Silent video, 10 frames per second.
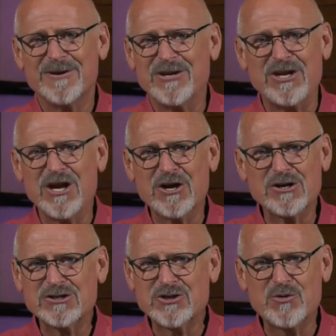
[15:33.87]

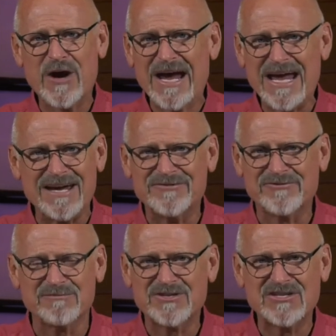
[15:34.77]
years away
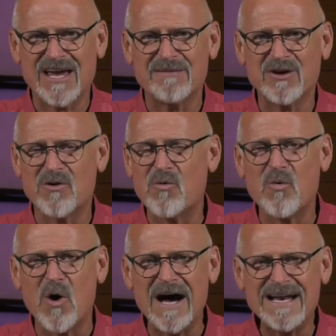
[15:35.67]
from Samuel.
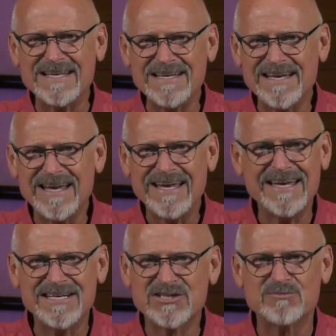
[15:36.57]
What
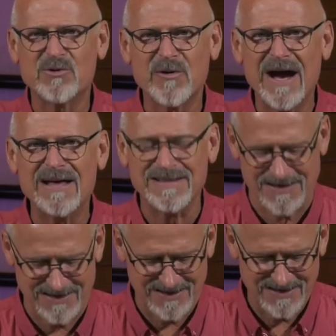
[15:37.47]
is morality?